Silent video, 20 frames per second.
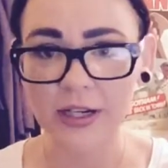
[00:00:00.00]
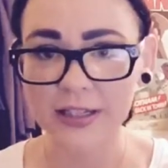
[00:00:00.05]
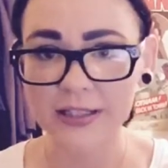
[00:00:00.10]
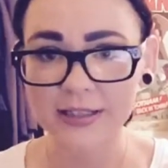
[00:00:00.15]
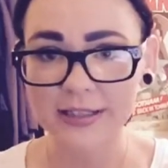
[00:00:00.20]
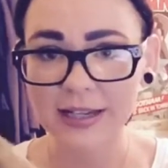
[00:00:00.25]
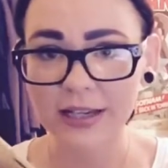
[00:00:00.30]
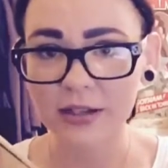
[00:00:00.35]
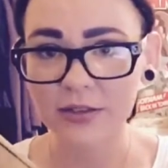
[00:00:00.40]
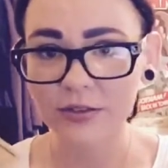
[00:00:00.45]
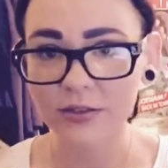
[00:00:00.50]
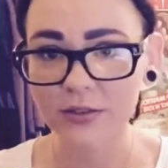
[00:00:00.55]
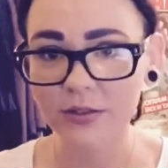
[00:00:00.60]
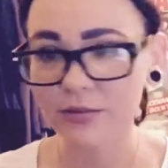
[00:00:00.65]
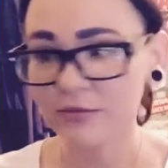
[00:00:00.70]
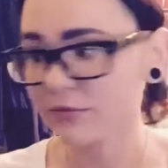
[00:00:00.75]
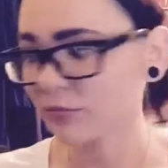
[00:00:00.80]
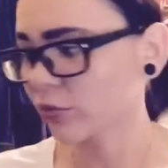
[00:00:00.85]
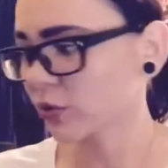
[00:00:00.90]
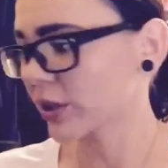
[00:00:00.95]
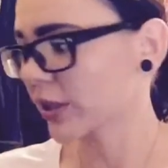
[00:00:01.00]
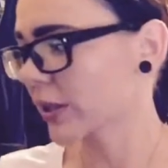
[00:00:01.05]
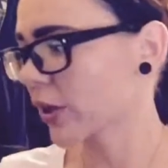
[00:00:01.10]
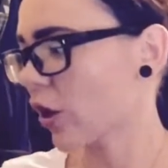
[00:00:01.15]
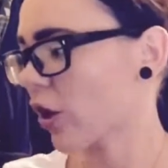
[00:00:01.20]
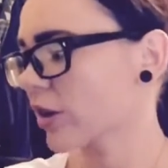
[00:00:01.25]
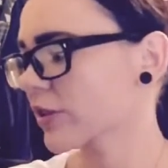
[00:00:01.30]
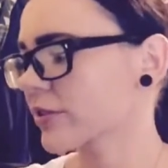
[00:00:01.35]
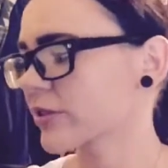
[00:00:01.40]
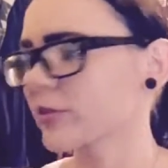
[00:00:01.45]
It sounds really
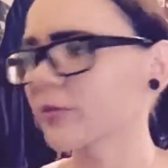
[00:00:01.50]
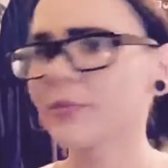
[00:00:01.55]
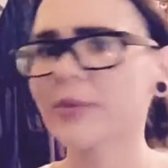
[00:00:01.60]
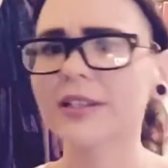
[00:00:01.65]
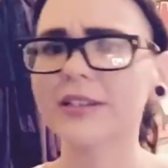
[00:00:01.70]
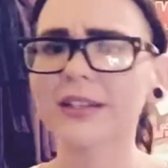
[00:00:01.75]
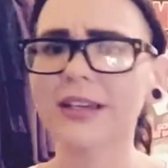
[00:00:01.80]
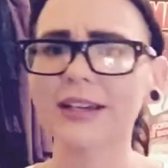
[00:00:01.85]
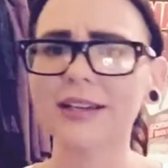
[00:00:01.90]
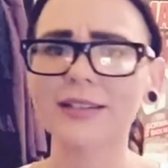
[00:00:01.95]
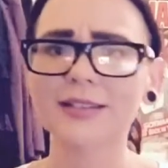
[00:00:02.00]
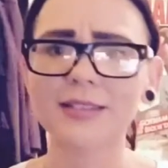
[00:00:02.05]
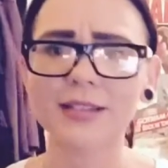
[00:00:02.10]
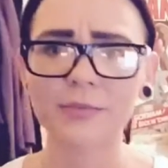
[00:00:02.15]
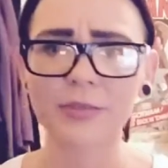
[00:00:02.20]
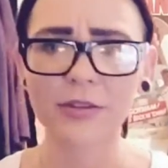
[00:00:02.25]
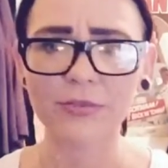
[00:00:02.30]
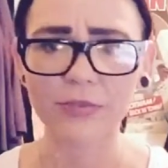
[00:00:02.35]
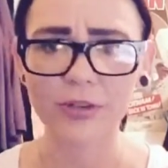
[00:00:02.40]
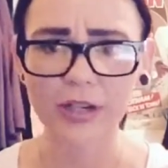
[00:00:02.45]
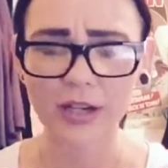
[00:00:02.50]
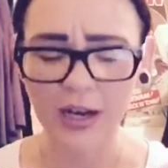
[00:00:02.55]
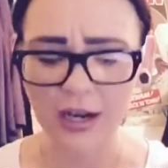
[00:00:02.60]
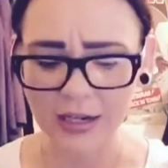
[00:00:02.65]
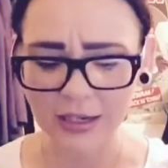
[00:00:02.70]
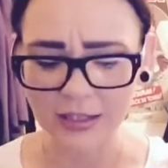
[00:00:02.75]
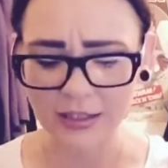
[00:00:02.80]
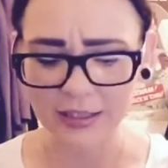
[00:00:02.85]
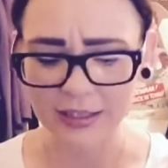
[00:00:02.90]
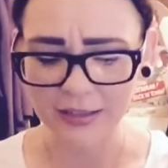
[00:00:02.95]
awesome. And like I said, my friend
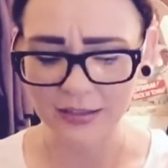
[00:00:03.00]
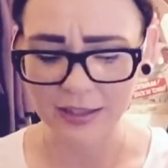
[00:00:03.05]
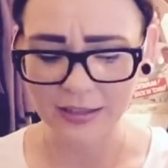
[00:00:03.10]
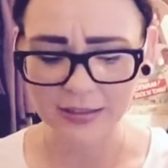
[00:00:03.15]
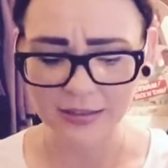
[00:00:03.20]
kind of like